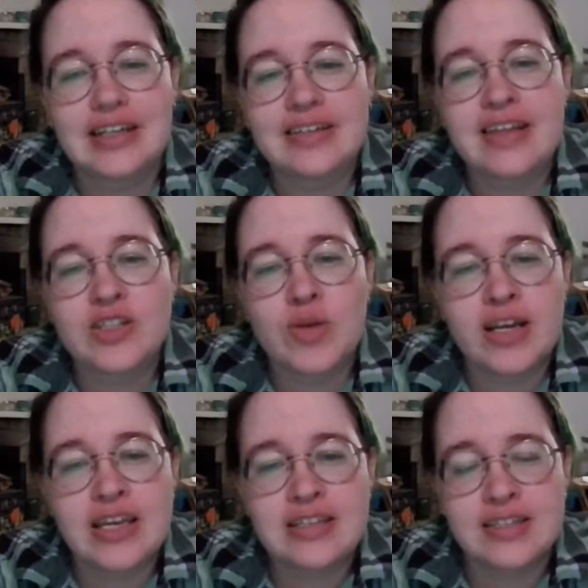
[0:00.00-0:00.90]
And that's
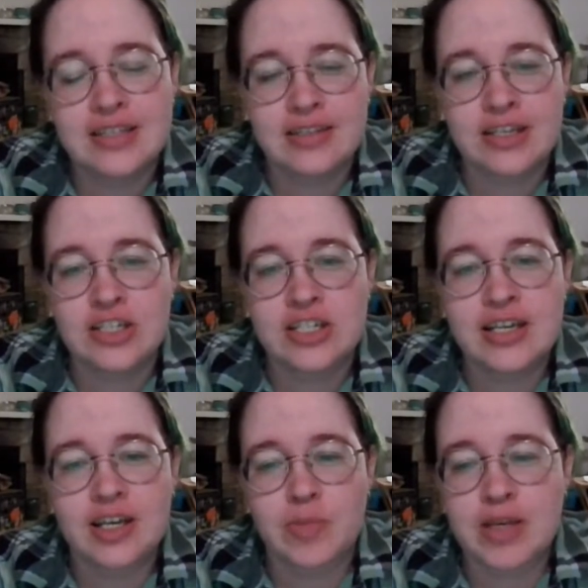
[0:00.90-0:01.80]
why he's such a
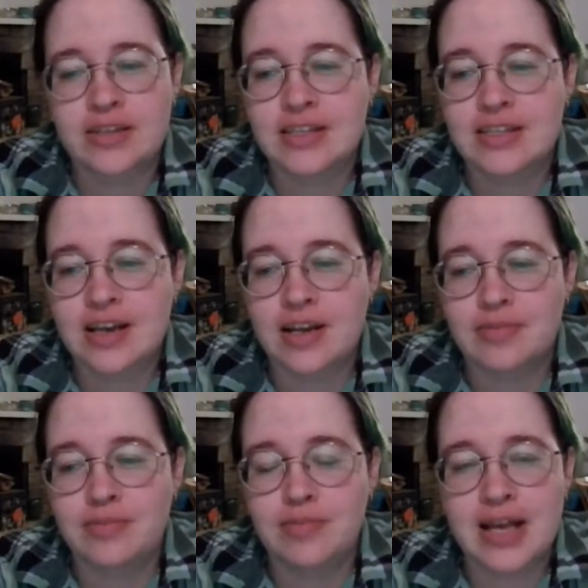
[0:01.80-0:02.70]
dick, because he's got
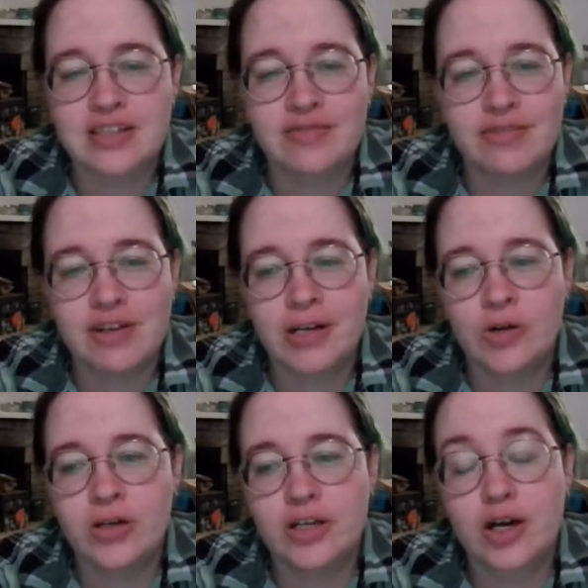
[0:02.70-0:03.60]
a massive
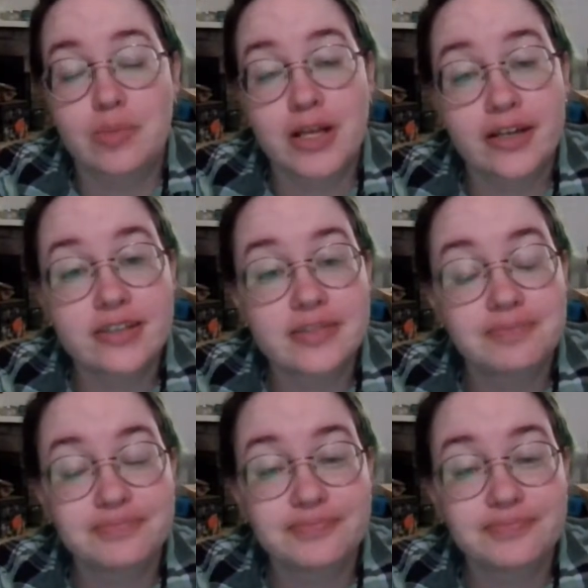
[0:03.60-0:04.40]
inferiority complex.